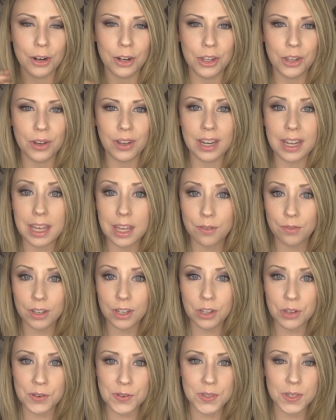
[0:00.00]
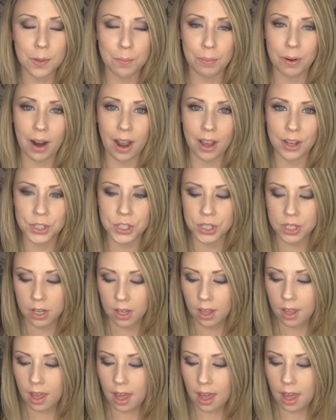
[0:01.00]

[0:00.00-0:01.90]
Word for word: or you could even use a brush,